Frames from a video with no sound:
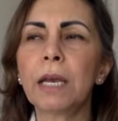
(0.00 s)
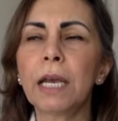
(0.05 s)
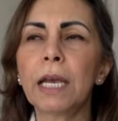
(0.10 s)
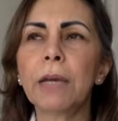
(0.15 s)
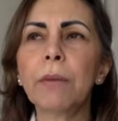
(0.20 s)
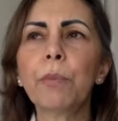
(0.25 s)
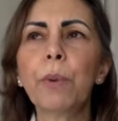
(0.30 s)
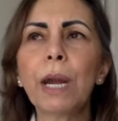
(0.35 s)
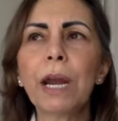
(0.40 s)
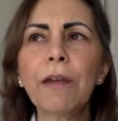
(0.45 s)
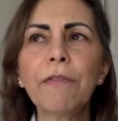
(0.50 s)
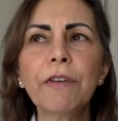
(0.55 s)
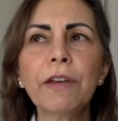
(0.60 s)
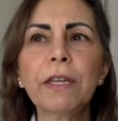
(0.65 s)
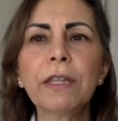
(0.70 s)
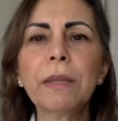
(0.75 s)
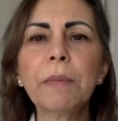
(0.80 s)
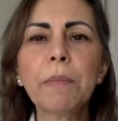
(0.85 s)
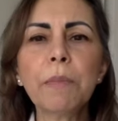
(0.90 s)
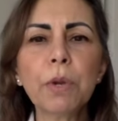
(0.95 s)
wherever
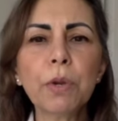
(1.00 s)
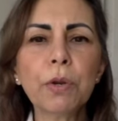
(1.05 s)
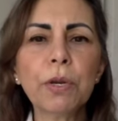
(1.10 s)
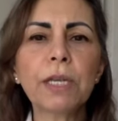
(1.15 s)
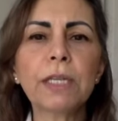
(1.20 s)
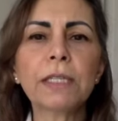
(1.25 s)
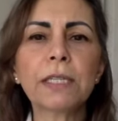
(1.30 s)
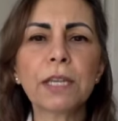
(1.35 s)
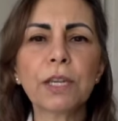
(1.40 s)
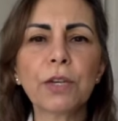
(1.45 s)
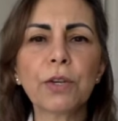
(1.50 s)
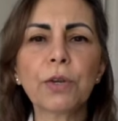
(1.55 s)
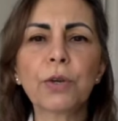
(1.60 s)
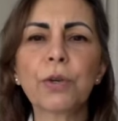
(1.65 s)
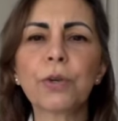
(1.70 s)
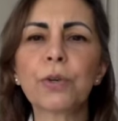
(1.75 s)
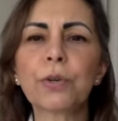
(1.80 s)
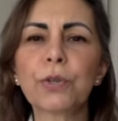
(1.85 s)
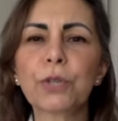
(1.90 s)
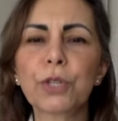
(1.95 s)
the Moon is in
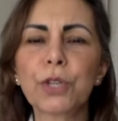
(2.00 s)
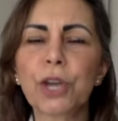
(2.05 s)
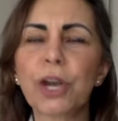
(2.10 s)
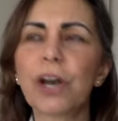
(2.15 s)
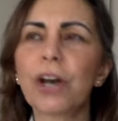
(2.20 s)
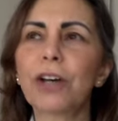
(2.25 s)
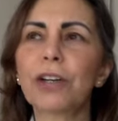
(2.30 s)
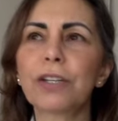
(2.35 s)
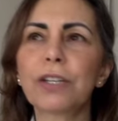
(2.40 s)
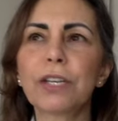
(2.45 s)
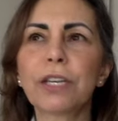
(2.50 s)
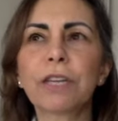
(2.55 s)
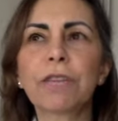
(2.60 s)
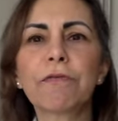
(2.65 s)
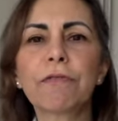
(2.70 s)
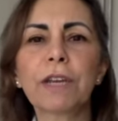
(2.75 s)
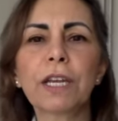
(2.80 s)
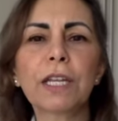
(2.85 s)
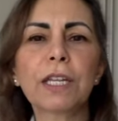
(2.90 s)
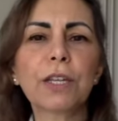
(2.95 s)
your chart, you can
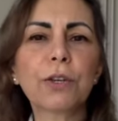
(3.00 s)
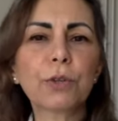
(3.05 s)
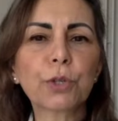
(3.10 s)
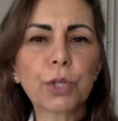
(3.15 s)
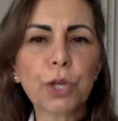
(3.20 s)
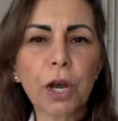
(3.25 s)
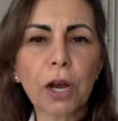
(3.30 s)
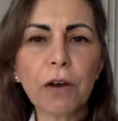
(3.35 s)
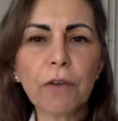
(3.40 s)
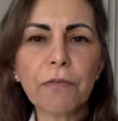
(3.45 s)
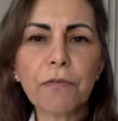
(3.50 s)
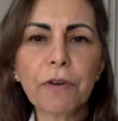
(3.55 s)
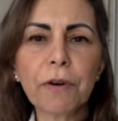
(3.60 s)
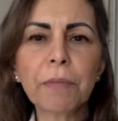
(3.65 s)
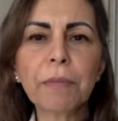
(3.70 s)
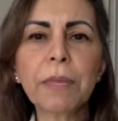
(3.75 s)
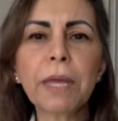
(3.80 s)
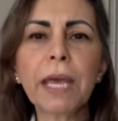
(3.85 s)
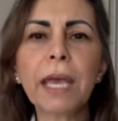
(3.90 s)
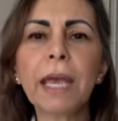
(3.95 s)
read your chart
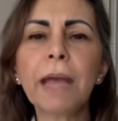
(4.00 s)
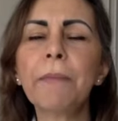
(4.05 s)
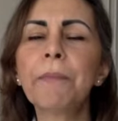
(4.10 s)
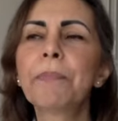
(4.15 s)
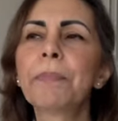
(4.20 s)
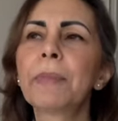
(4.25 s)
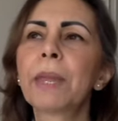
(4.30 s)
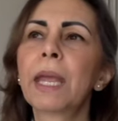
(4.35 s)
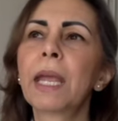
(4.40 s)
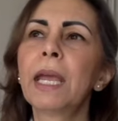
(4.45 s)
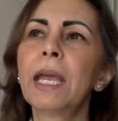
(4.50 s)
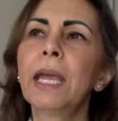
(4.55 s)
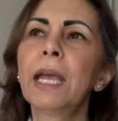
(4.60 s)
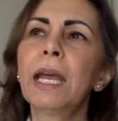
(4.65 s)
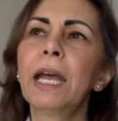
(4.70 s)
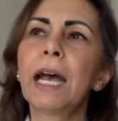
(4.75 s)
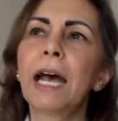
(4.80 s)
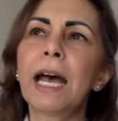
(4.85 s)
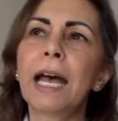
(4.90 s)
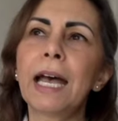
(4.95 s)
from there.
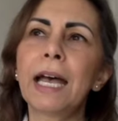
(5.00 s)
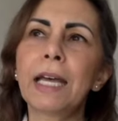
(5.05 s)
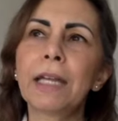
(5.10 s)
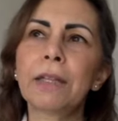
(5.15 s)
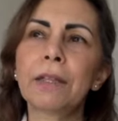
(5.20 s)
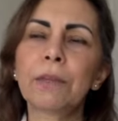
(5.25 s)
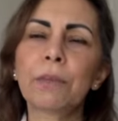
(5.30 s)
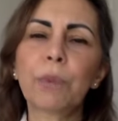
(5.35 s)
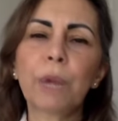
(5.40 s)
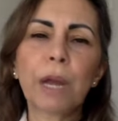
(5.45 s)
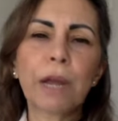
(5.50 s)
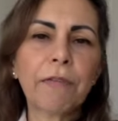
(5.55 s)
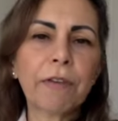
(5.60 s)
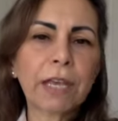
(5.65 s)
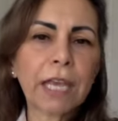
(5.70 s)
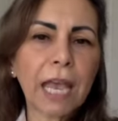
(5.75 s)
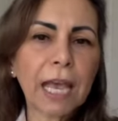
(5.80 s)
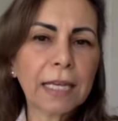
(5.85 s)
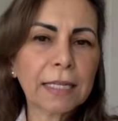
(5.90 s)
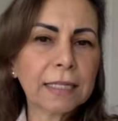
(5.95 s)
And wherever
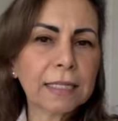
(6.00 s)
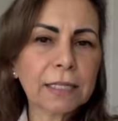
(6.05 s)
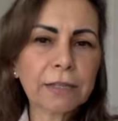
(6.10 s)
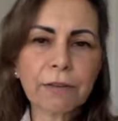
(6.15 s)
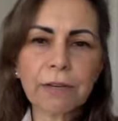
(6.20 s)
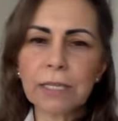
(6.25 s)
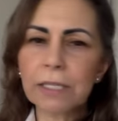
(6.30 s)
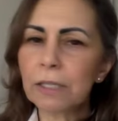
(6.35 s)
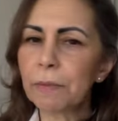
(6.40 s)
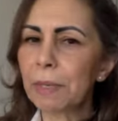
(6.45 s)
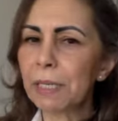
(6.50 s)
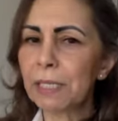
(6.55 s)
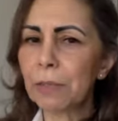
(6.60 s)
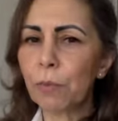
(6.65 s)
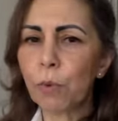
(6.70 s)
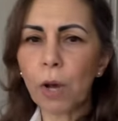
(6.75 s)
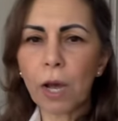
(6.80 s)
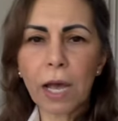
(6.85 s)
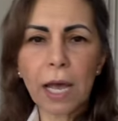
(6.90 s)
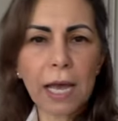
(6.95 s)
Cancer is, no matter
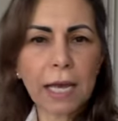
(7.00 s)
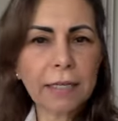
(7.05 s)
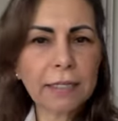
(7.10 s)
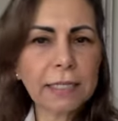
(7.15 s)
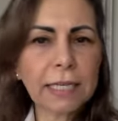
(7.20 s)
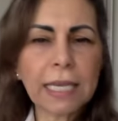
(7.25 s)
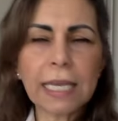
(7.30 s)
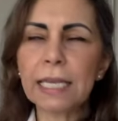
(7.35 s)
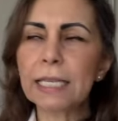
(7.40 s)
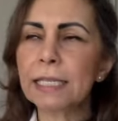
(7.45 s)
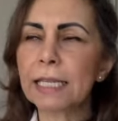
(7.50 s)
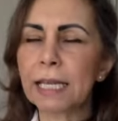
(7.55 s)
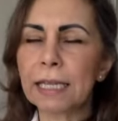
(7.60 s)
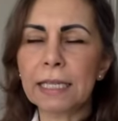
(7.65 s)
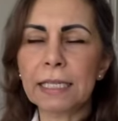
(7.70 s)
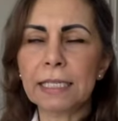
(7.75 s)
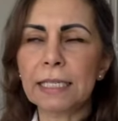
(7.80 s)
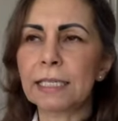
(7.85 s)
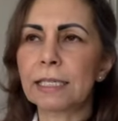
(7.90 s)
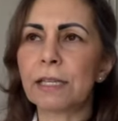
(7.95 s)
what house it is, and
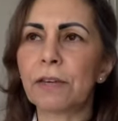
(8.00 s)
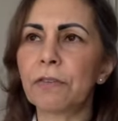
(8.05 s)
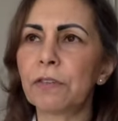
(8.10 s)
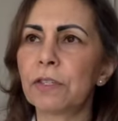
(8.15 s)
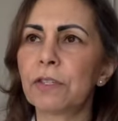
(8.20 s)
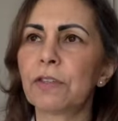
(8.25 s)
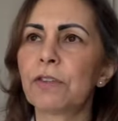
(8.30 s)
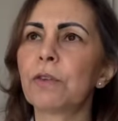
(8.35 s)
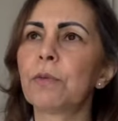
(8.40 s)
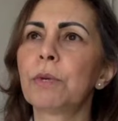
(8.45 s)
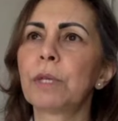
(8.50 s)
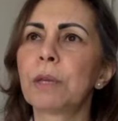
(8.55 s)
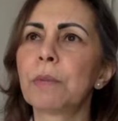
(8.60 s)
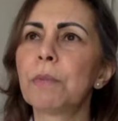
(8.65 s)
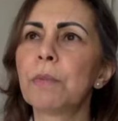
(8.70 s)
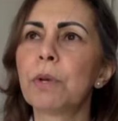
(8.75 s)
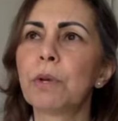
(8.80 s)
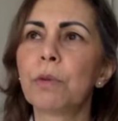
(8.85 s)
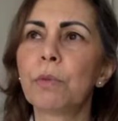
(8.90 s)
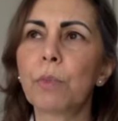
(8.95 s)
this is nothing to do with the
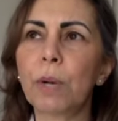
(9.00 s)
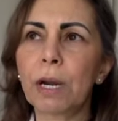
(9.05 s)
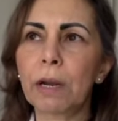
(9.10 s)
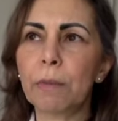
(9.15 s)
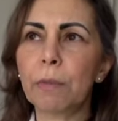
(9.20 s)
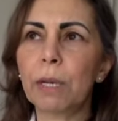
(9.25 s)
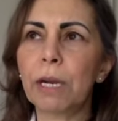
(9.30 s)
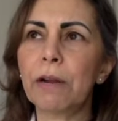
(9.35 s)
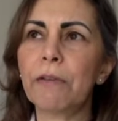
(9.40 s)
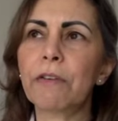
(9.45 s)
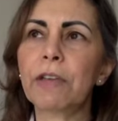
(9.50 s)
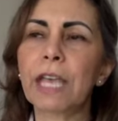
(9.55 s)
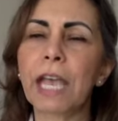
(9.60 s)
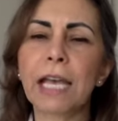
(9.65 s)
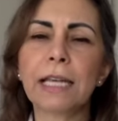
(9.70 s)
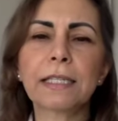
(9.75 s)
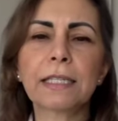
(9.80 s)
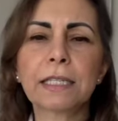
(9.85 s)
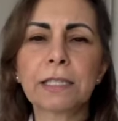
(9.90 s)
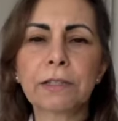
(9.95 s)
Moon, wherever
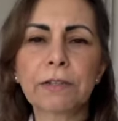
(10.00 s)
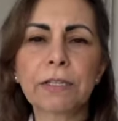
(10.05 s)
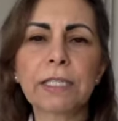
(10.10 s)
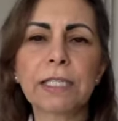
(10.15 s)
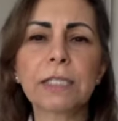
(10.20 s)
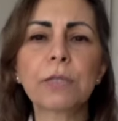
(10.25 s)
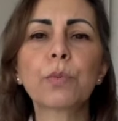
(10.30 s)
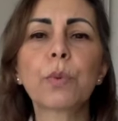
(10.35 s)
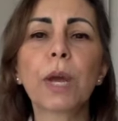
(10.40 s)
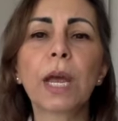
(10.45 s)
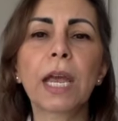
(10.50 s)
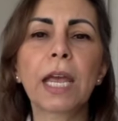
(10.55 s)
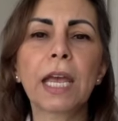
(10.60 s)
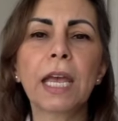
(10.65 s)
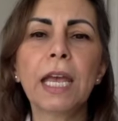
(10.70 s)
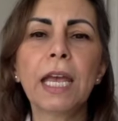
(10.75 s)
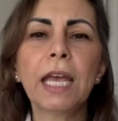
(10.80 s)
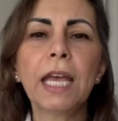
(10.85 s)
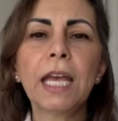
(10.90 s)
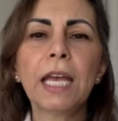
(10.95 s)
Cancer is where
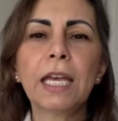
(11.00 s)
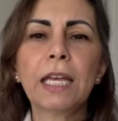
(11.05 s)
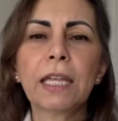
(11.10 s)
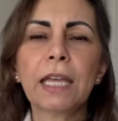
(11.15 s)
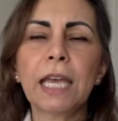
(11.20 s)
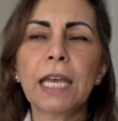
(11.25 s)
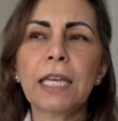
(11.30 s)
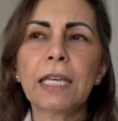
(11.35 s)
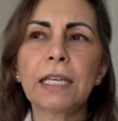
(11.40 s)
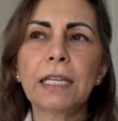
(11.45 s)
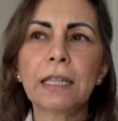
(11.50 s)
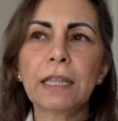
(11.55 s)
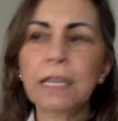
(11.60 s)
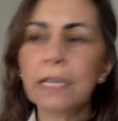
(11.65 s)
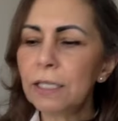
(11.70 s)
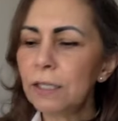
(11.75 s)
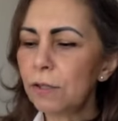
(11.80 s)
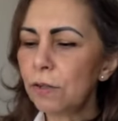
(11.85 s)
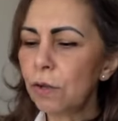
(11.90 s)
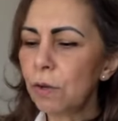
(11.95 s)

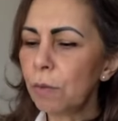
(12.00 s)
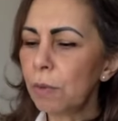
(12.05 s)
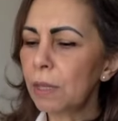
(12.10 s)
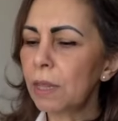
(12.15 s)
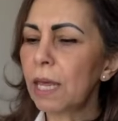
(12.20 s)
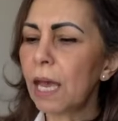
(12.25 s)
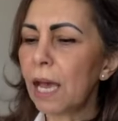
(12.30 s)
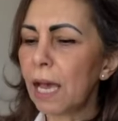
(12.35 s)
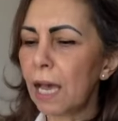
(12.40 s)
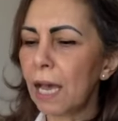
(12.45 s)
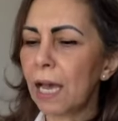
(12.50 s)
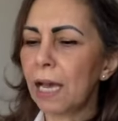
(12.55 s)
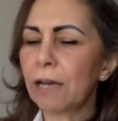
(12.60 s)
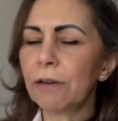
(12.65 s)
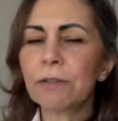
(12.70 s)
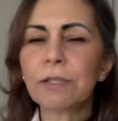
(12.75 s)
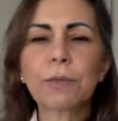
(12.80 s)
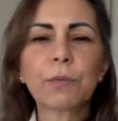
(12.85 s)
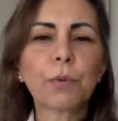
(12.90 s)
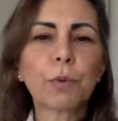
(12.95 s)
things to do with that
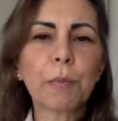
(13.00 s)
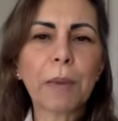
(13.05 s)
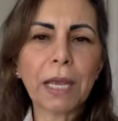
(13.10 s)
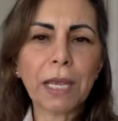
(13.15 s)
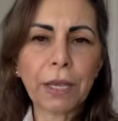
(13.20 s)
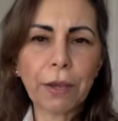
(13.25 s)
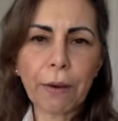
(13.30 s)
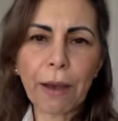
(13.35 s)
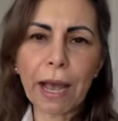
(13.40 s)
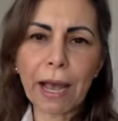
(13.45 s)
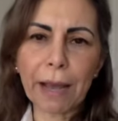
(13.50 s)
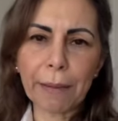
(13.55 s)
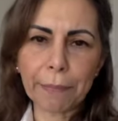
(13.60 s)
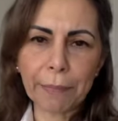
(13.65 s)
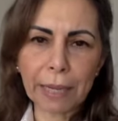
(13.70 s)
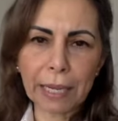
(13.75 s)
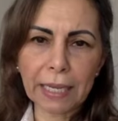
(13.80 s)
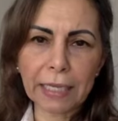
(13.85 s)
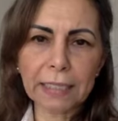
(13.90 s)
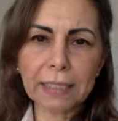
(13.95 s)
house will make you
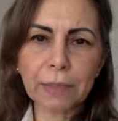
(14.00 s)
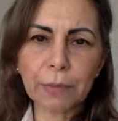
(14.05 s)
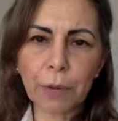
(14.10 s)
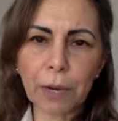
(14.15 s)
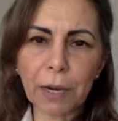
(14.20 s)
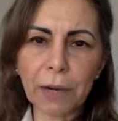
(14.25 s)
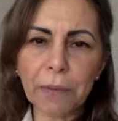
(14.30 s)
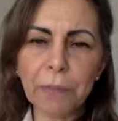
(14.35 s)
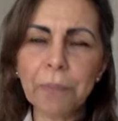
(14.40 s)
happy as well.